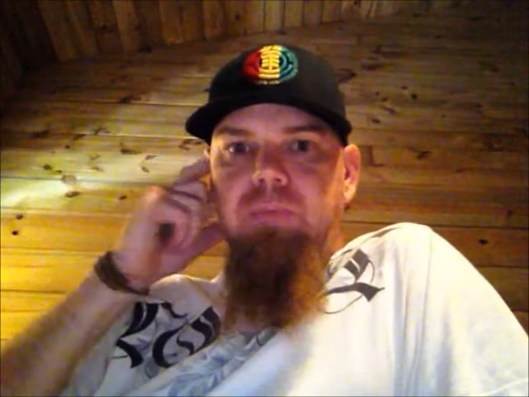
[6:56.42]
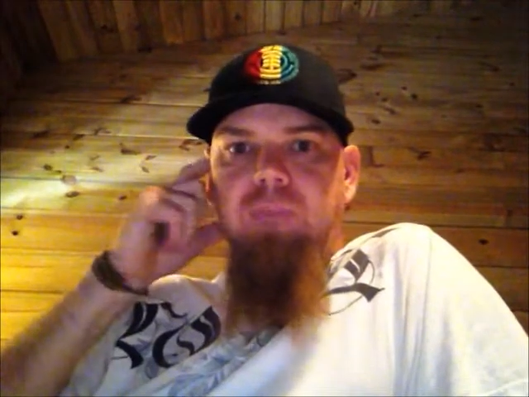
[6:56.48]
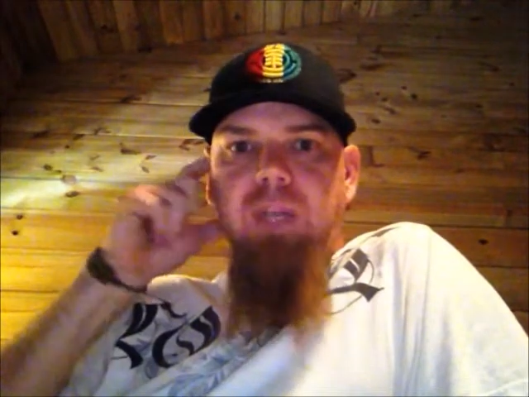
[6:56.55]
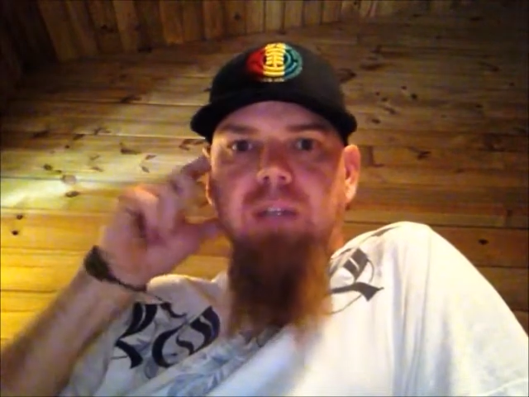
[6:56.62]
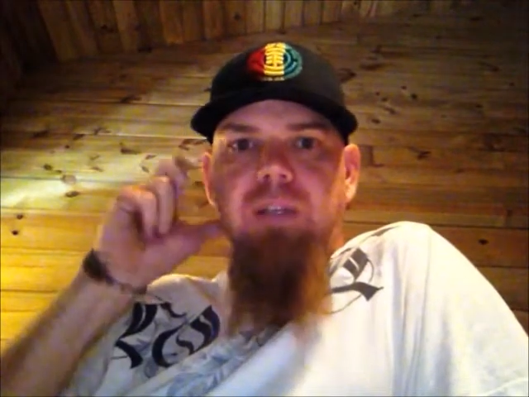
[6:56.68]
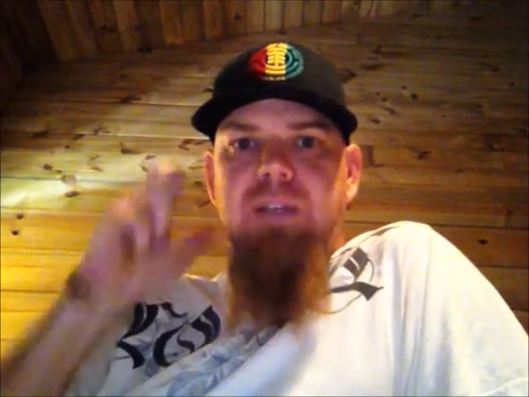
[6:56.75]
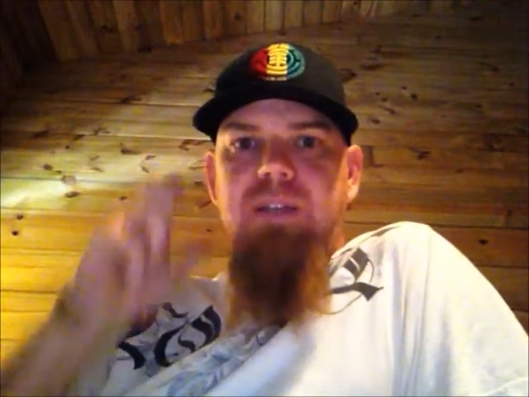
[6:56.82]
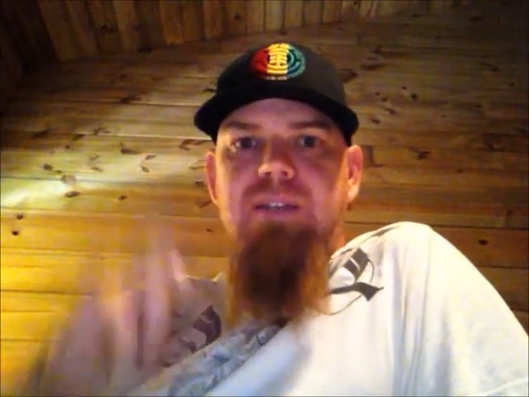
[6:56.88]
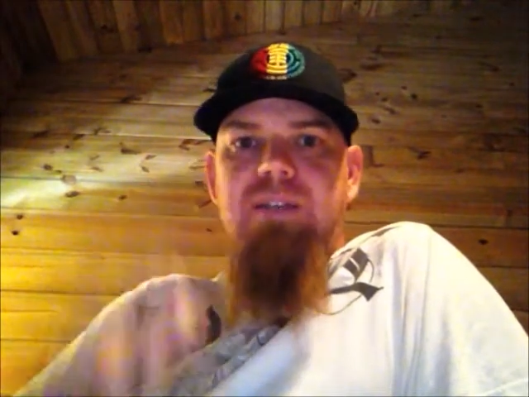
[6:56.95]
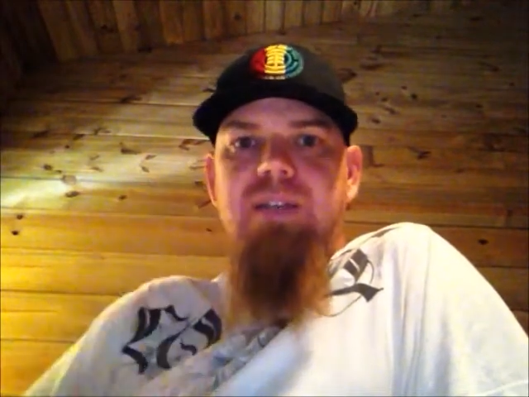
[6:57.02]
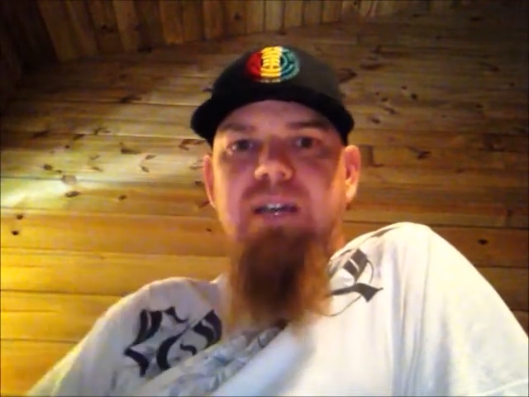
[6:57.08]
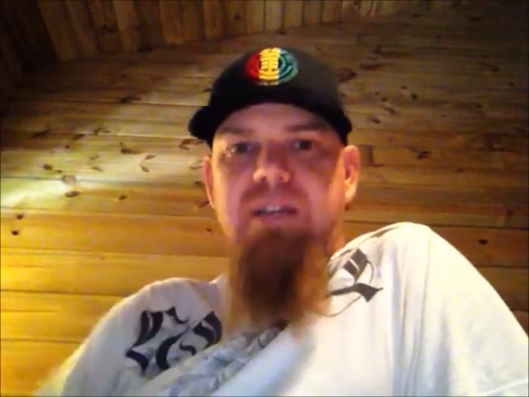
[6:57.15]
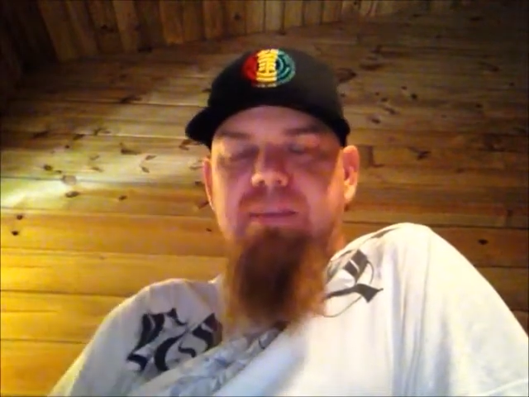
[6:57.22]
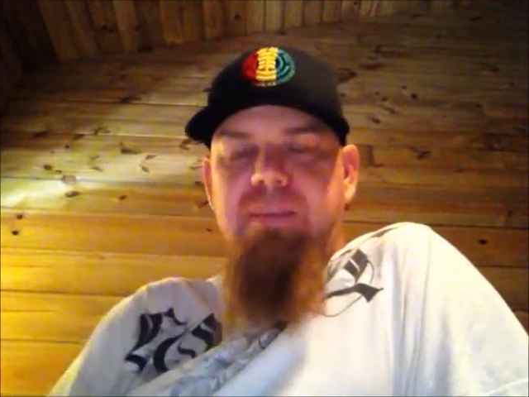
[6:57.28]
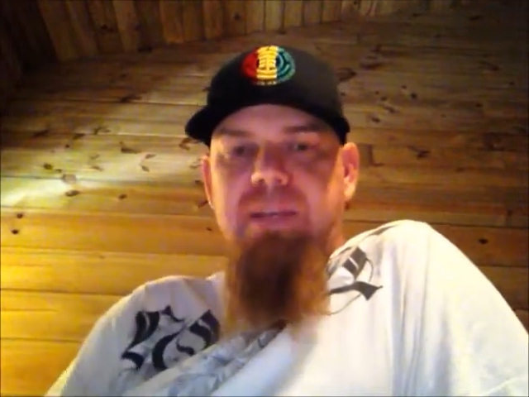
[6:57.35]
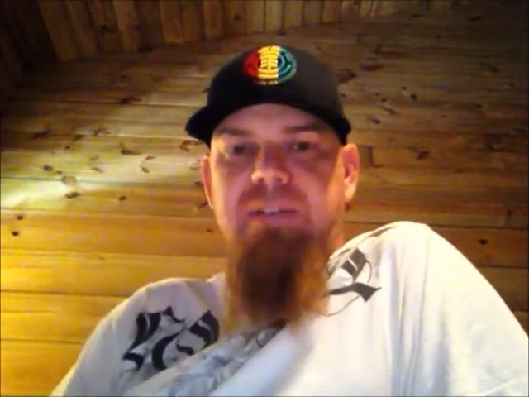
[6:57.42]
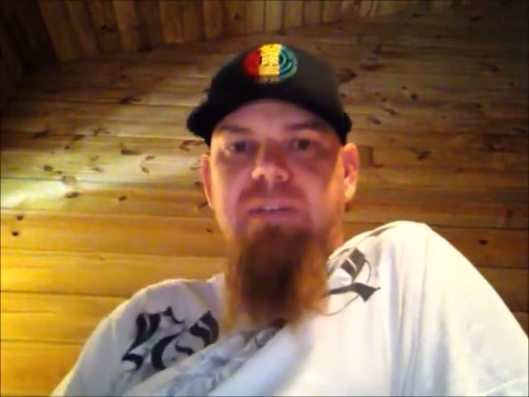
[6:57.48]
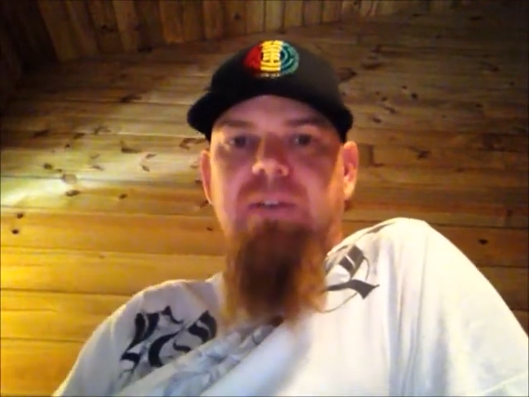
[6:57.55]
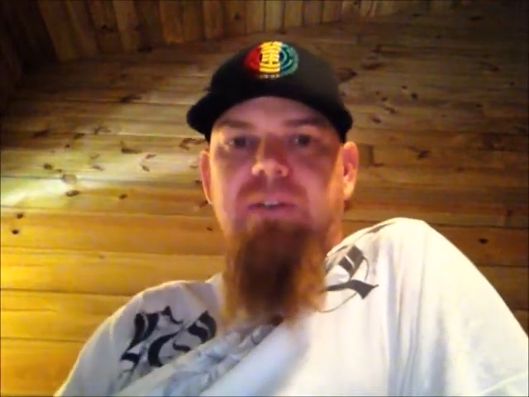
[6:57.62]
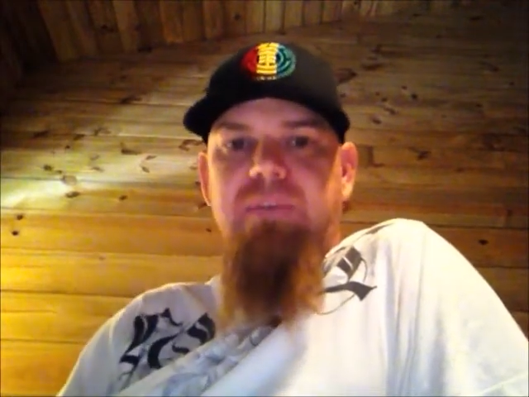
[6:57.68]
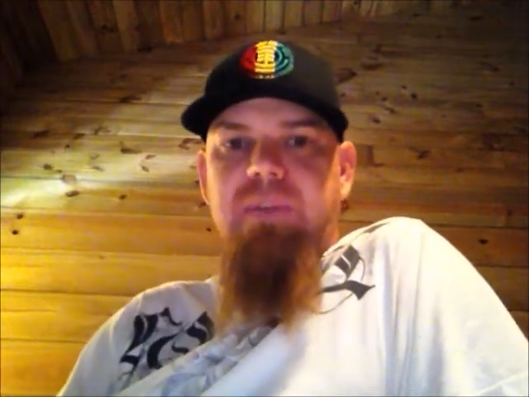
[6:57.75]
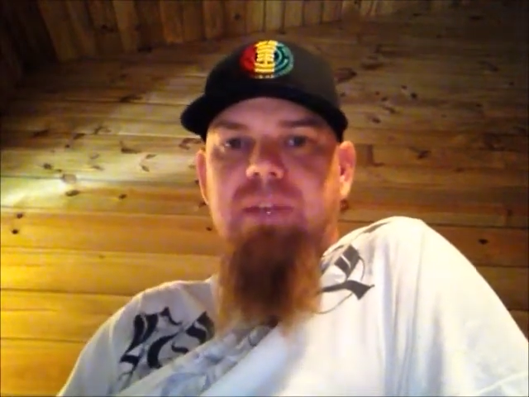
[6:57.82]
look inside of
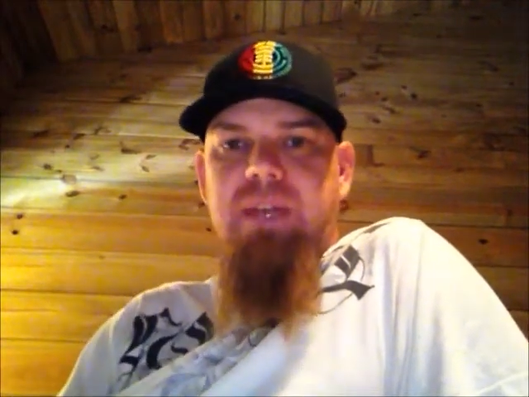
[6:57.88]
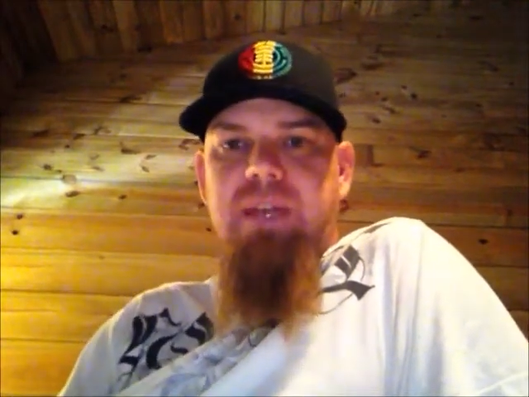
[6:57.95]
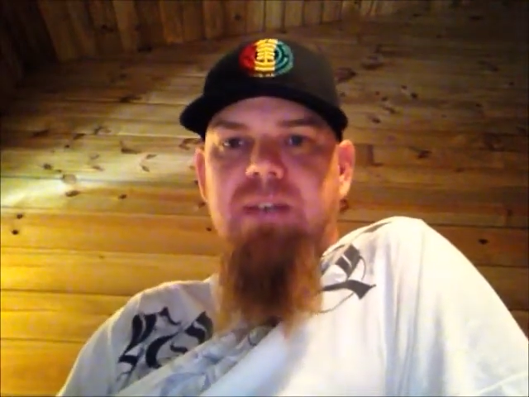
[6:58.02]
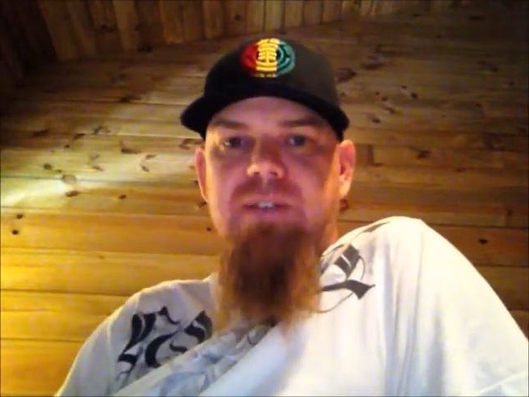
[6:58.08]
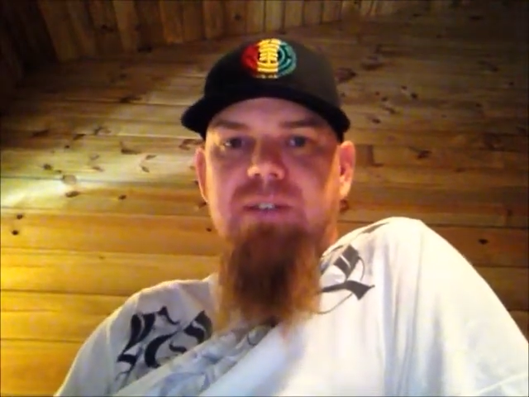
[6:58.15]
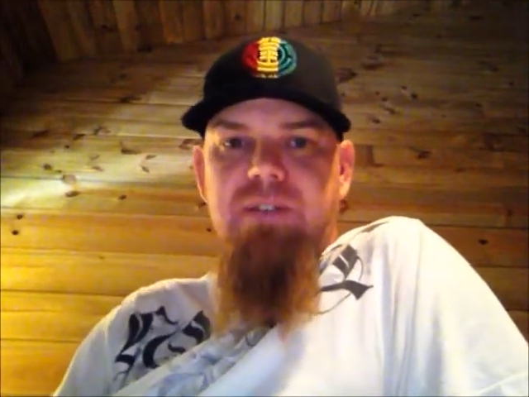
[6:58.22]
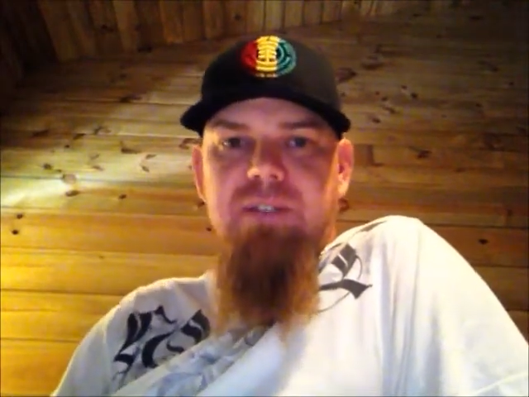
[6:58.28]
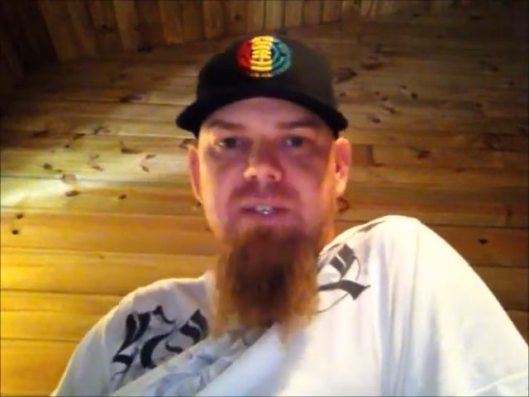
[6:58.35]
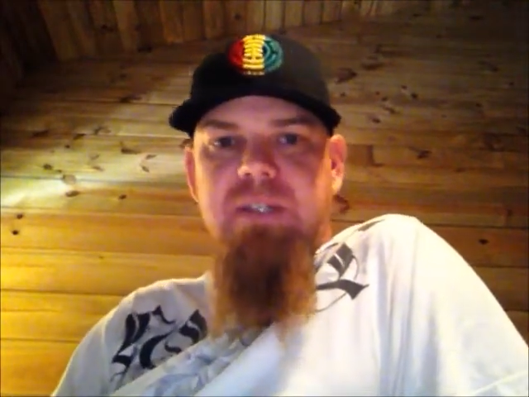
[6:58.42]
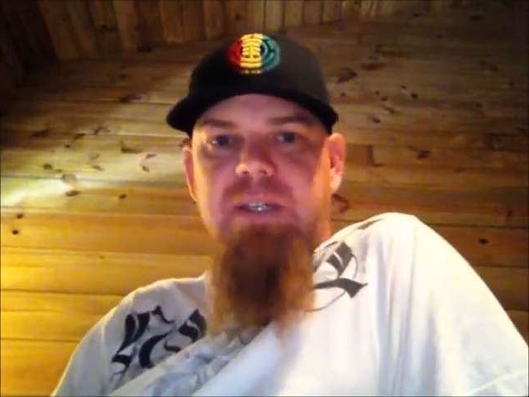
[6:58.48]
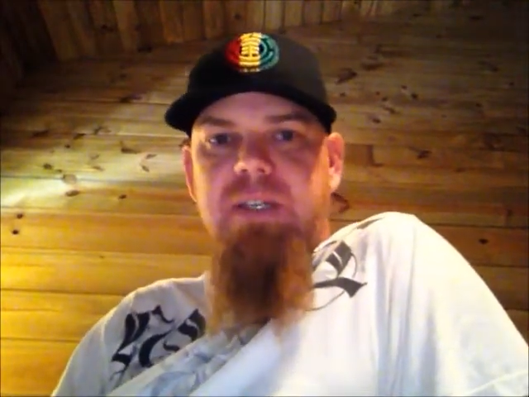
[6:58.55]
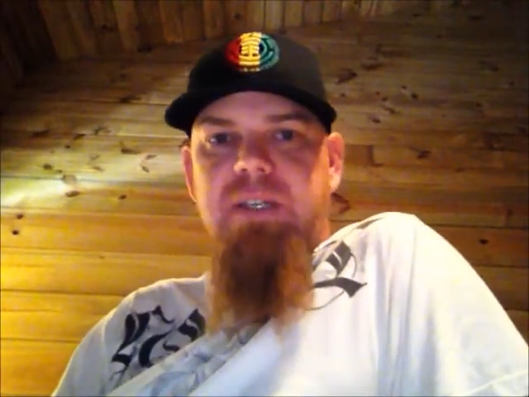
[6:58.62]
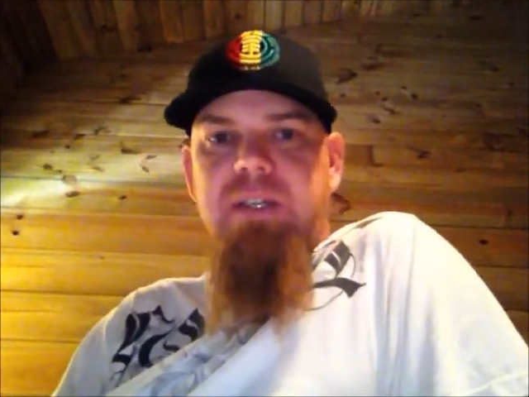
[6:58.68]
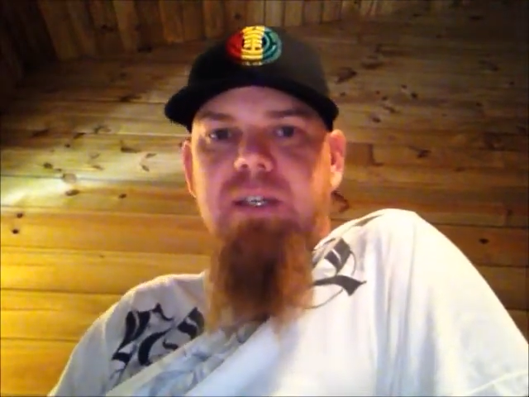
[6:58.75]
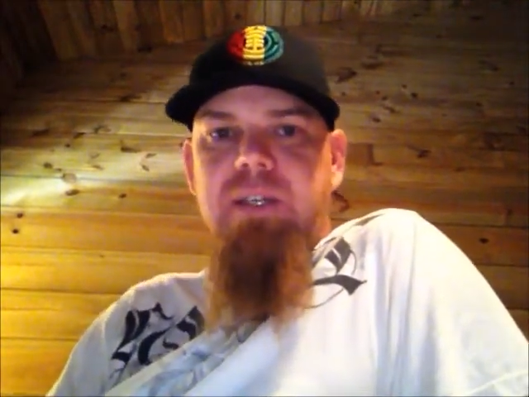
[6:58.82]
myself for the answers, because I